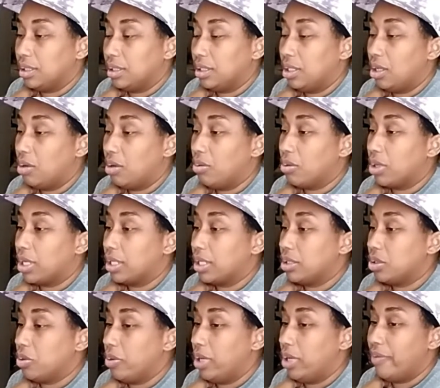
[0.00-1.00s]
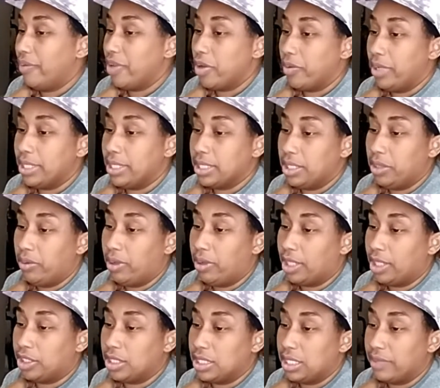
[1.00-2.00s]
no, do whatever you need to do to
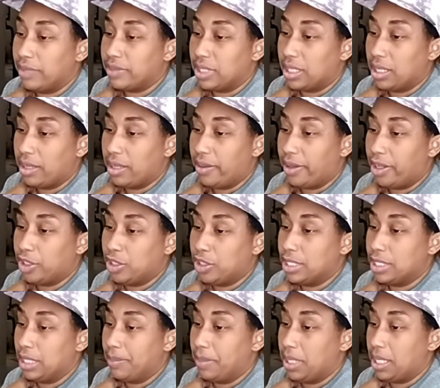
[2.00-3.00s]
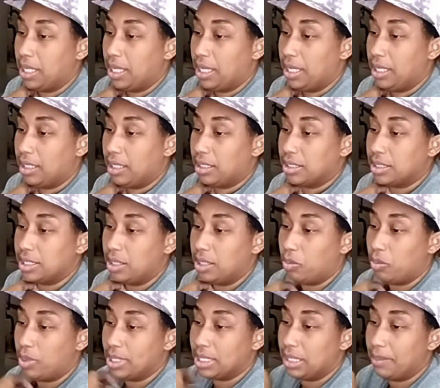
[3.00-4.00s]
get yourself together, get you something to eat. Because
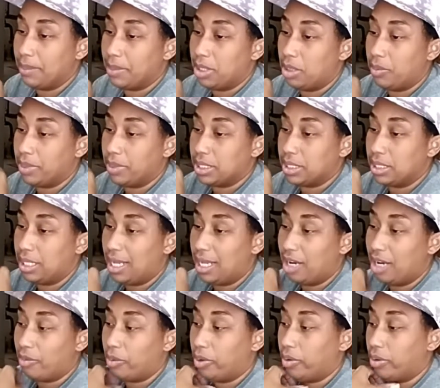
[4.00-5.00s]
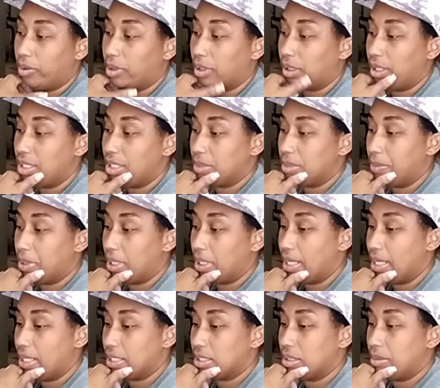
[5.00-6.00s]
then once I'm done with this live, we're gonna leave to be
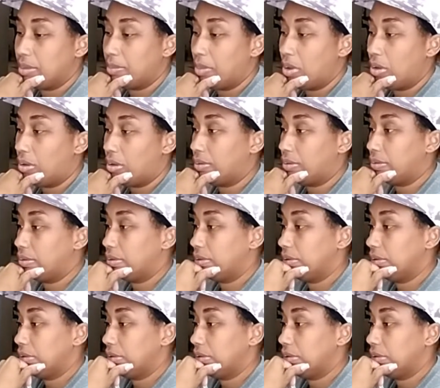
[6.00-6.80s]
head to the mall